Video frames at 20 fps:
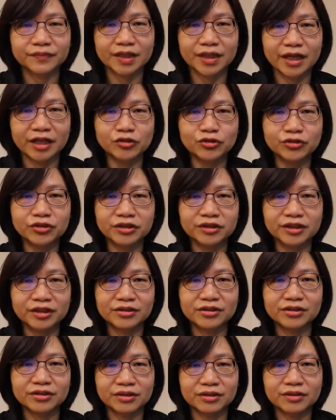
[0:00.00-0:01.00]
Actually,
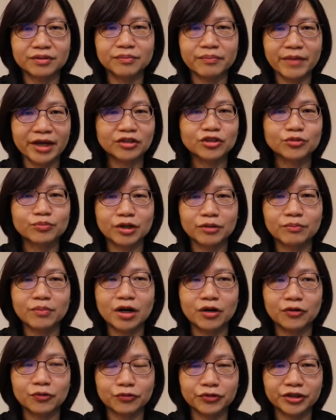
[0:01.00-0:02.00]
that's the maximum
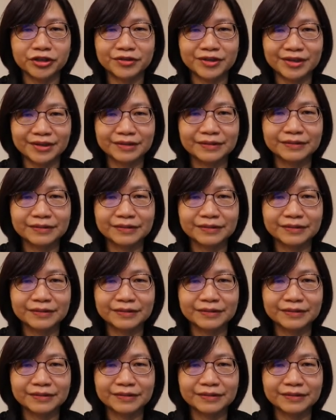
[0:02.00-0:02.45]
power rating.